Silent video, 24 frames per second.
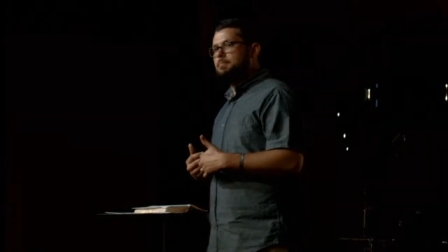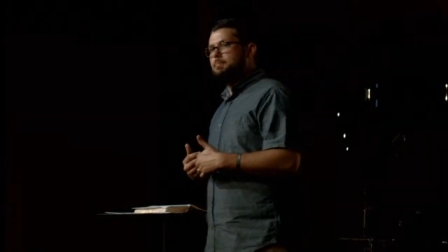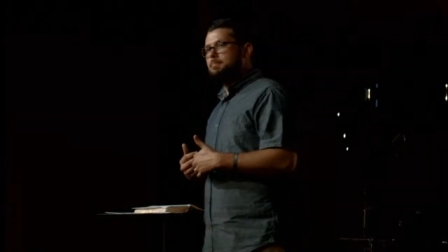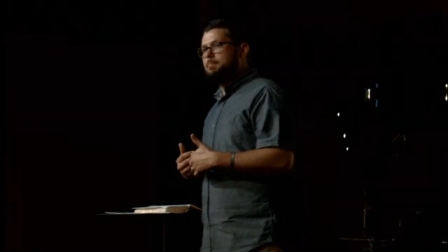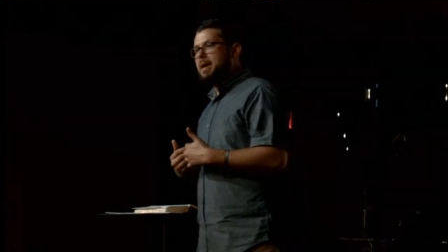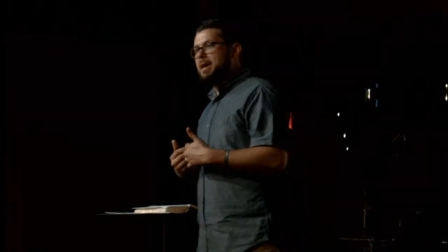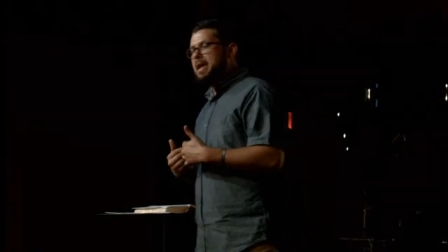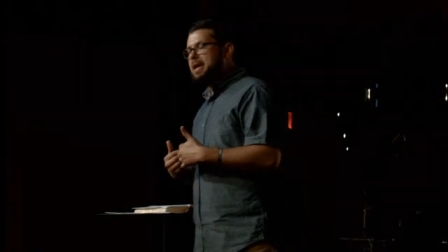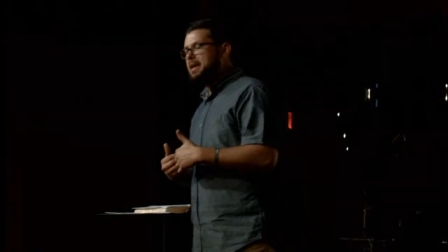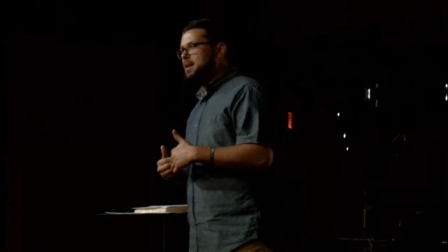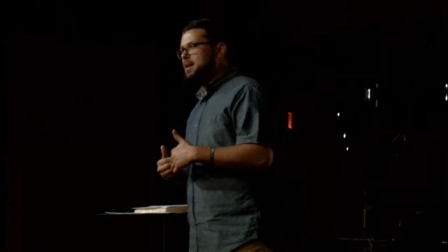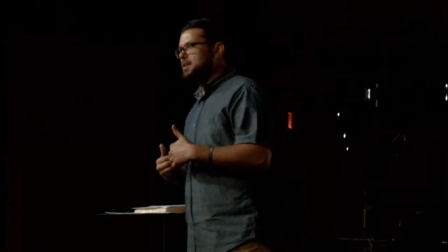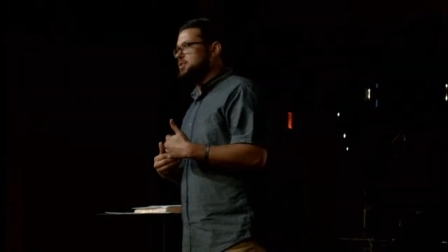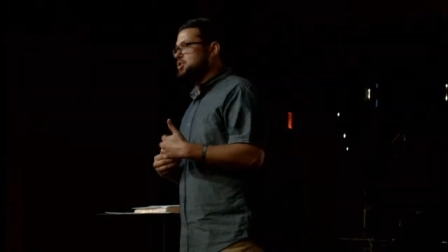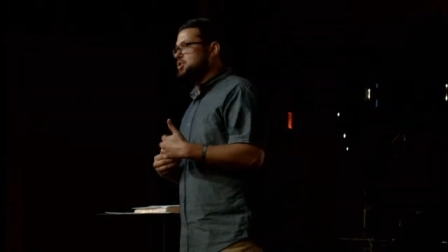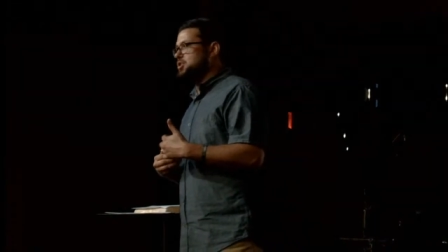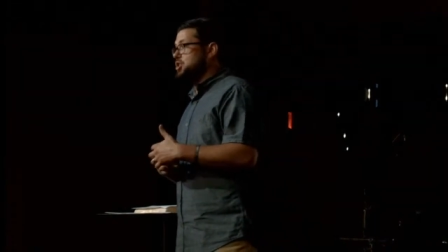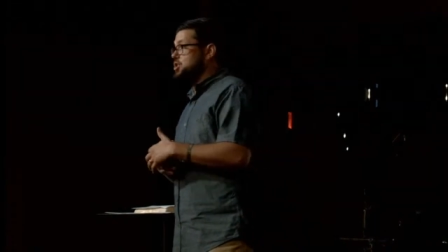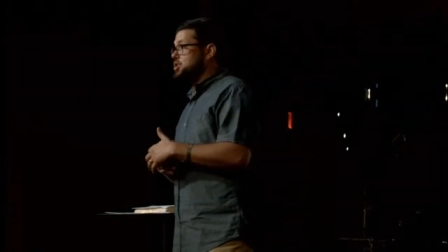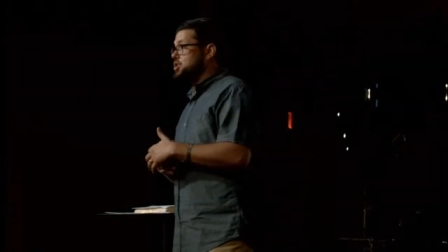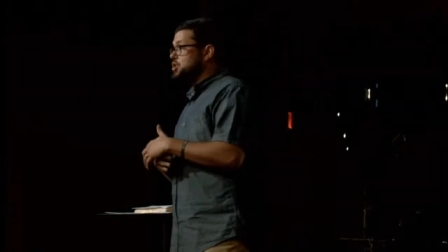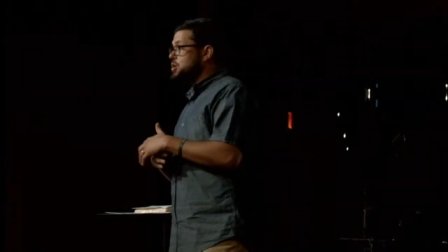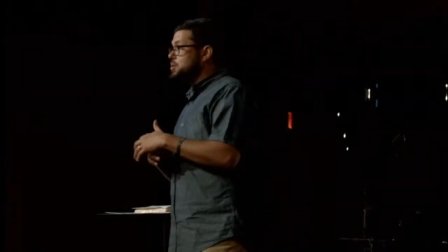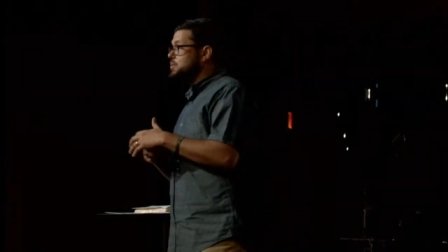make us
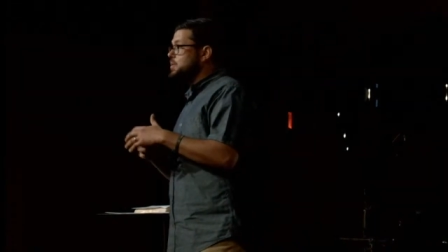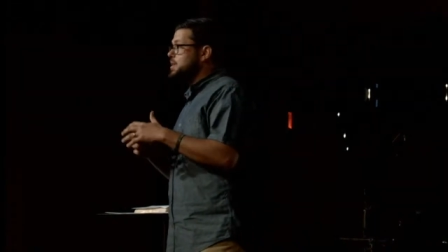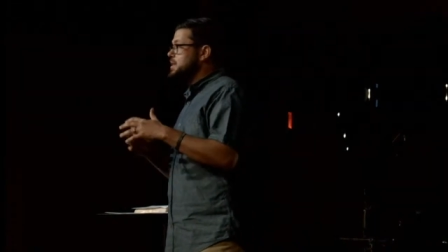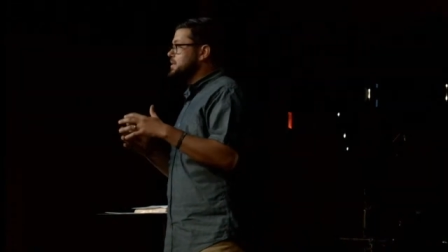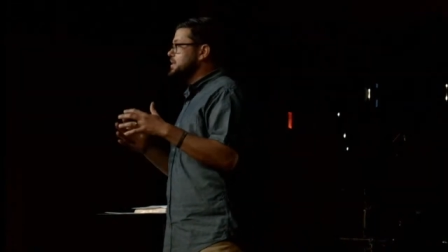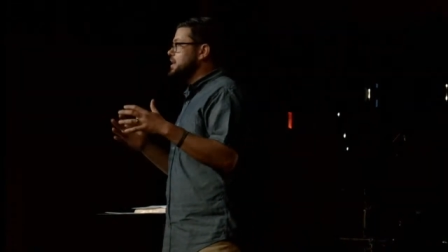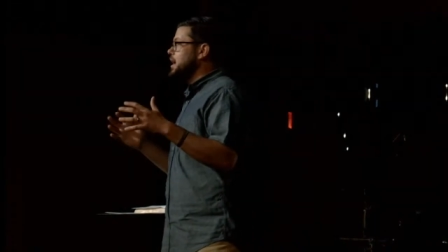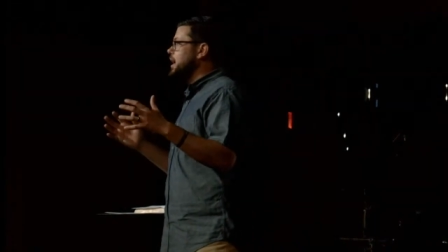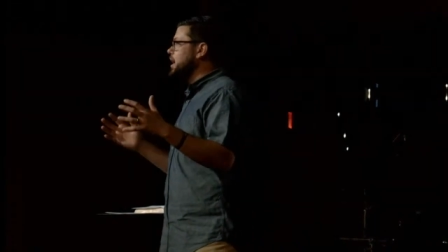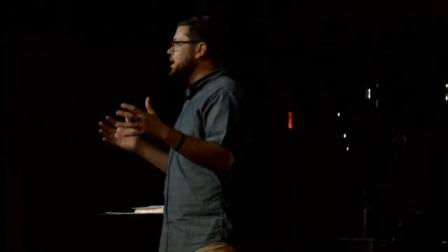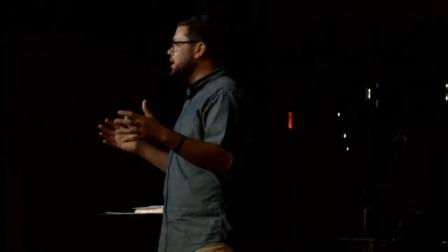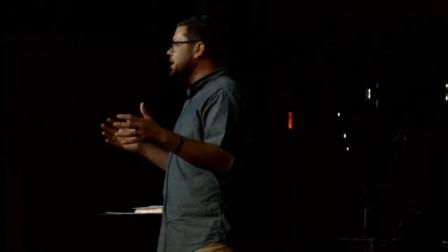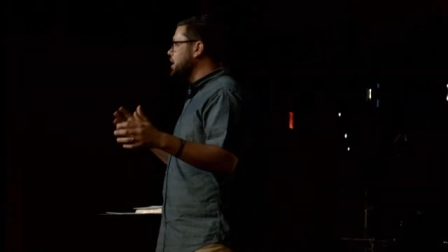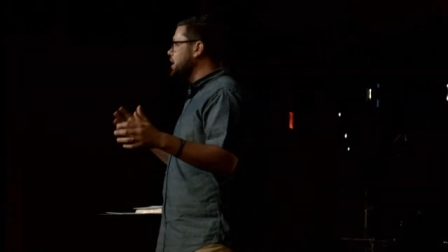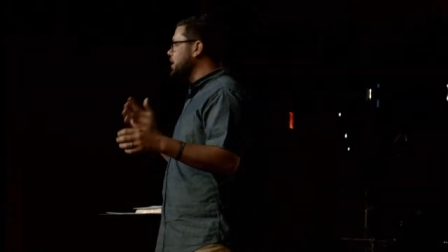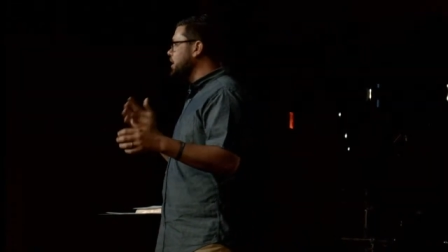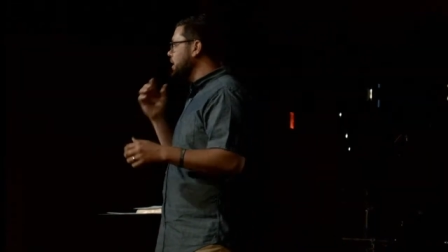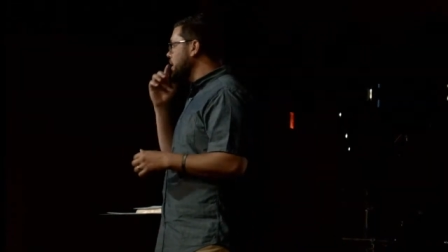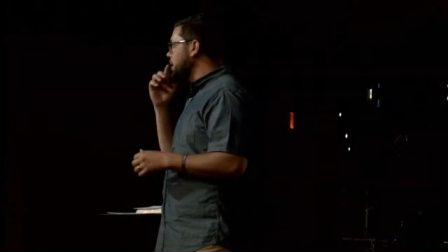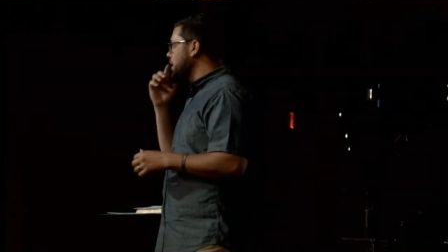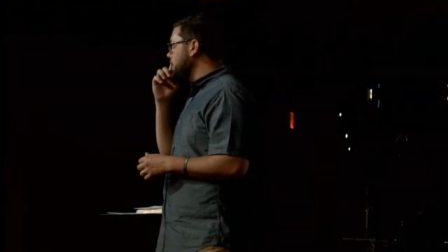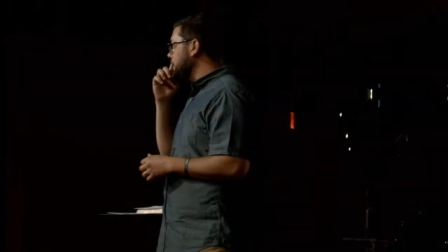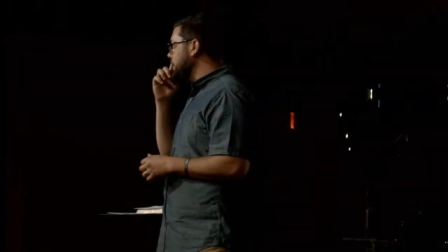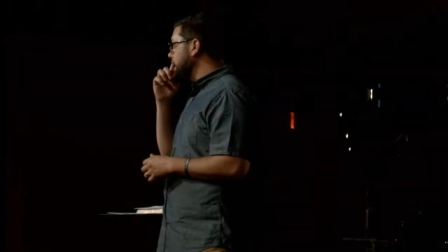just do this on our own.